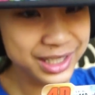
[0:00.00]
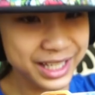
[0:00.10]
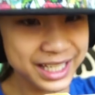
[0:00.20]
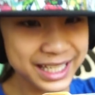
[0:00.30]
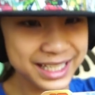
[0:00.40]

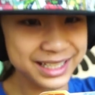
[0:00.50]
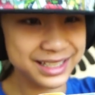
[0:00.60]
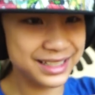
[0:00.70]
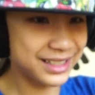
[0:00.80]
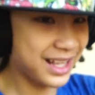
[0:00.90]
And
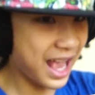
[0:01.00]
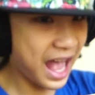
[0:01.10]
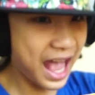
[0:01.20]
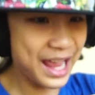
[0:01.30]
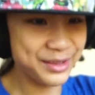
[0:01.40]

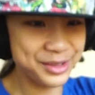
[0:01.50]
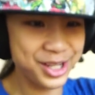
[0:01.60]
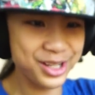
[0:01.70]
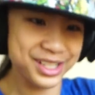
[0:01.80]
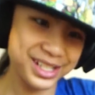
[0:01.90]
I don't
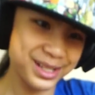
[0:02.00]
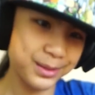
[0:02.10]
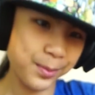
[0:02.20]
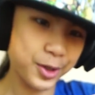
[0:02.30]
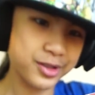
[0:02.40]
know, this is
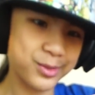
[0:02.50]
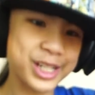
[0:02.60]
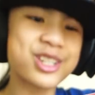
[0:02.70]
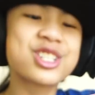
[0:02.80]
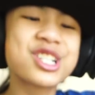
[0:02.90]
supposed to be
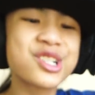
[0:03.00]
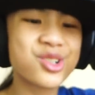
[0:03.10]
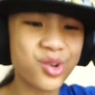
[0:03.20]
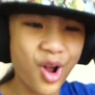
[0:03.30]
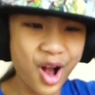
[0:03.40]
the
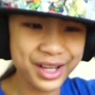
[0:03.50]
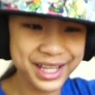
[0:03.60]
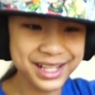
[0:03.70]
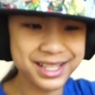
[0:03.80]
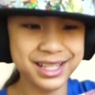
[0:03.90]

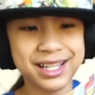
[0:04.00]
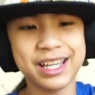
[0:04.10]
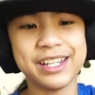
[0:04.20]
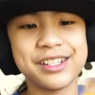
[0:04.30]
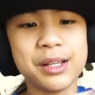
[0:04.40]
strongest.
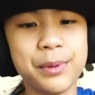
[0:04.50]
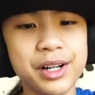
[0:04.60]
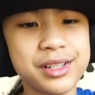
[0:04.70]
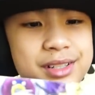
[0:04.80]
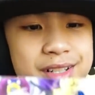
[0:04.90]
It is a
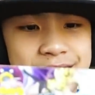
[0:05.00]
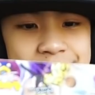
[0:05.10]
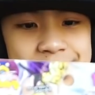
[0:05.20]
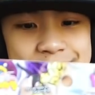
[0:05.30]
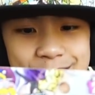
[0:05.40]
burst,
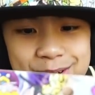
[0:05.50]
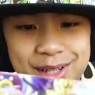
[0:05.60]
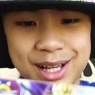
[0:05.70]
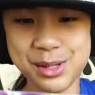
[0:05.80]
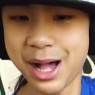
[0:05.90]
so
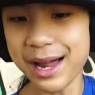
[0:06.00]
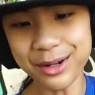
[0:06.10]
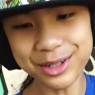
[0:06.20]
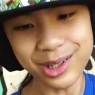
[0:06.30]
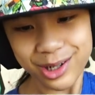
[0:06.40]
I
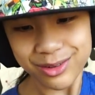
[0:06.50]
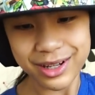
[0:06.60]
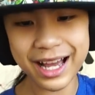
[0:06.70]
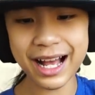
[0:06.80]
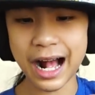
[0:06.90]
don't know.
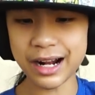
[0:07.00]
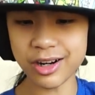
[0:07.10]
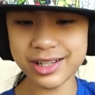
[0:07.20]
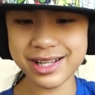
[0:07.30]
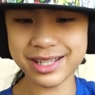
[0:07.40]
I, I
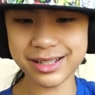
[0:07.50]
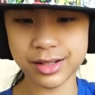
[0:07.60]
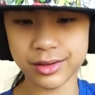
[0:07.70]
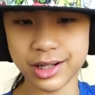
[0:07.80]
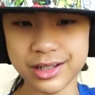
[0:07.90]
hardly see
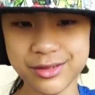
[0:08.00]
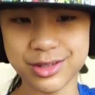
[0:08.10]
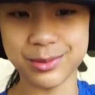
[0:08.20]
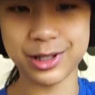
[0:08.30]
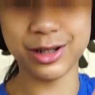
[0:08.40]
this one on
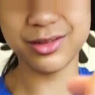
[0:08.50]
YouTube though,